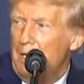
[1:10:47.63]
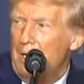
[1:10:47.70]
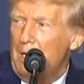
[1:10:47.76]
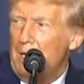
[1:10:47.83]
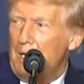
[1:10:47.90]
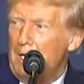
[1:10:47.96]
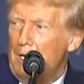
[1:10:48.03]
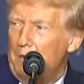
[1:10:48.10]

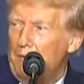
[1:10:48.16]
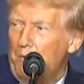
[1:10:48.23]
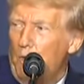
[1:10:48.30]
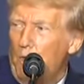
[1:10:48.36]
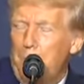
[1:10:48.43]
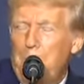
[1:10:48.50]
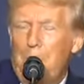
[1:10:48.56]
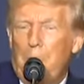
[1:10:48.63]
He killed
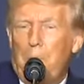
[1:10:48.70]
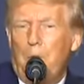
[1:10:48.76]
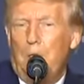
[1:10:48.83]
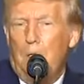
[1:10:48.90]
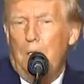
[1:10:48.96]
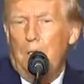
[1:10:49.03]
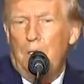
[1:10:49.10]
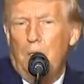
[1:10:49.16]
4 people
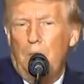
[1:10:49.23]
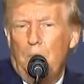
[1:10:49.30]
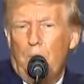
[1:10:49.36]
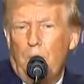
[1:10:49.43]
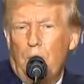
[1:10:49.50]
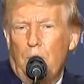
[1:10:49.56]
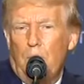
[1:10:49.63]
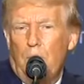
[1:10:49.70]

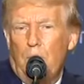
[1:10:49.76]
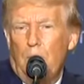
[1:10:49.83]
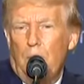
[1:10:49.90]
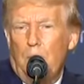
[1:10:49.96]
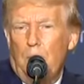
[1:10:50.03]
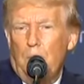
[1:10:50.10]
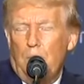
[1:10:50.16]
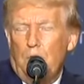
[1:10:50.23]

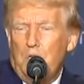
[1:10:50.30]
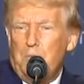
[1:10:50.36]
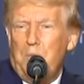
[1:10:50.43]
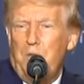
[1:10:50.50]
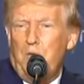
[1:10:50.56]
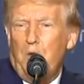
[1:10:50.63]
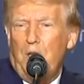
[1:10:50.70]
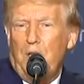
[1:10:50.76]
just
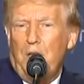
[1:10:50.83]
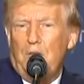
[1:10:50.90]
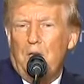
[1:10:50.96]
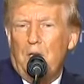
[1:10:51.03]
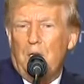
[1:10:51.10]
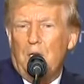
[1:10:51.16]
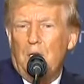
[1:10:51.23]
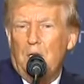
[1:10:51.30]
before
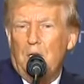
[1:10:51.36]
leaving.